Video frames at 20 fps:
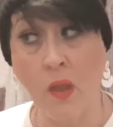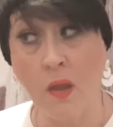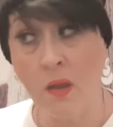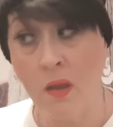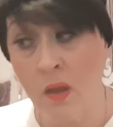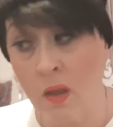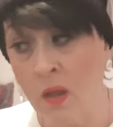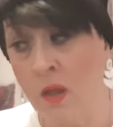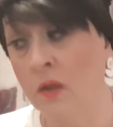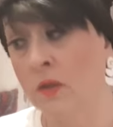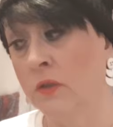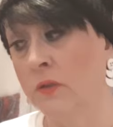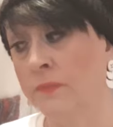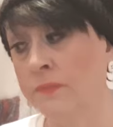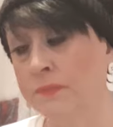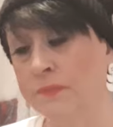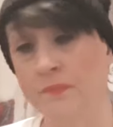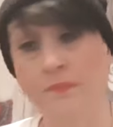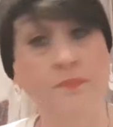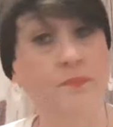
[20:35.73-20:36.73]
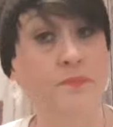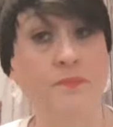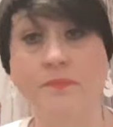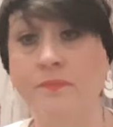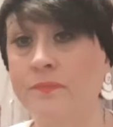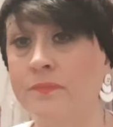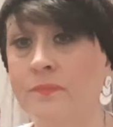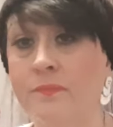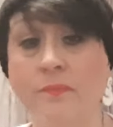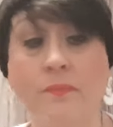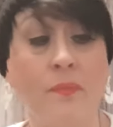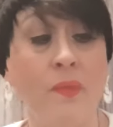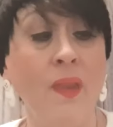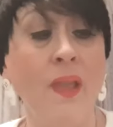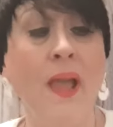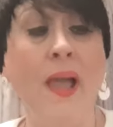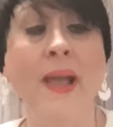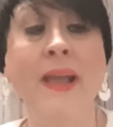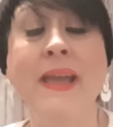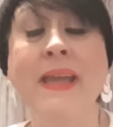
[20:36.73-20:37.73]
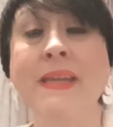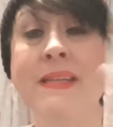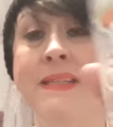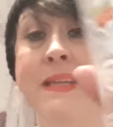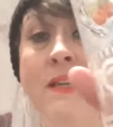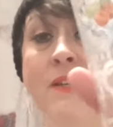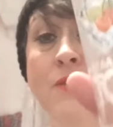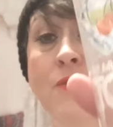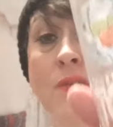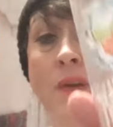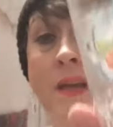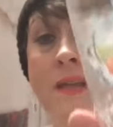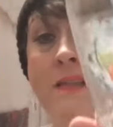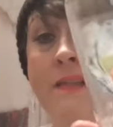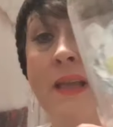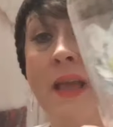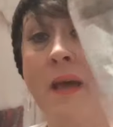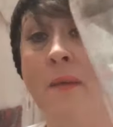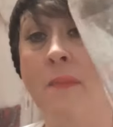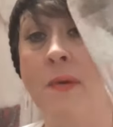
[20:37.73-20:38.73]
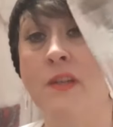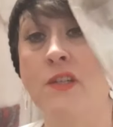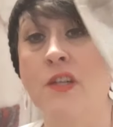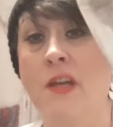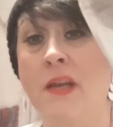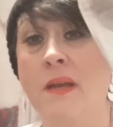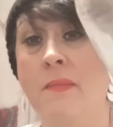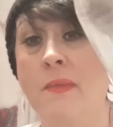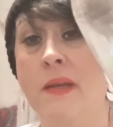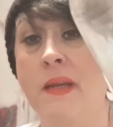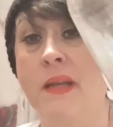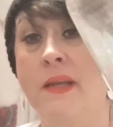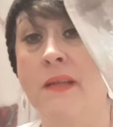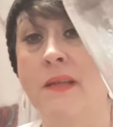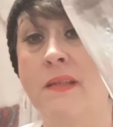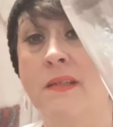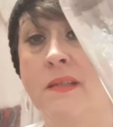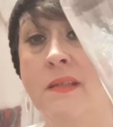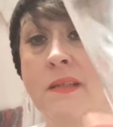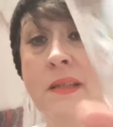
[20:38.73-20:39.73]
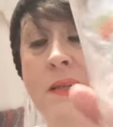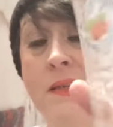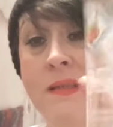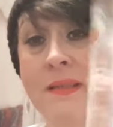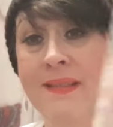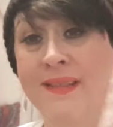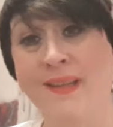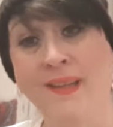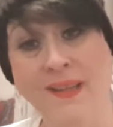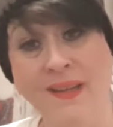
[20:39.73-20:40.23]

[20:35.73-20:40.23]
Oh, I can't tell you guys how much I am addicted to these.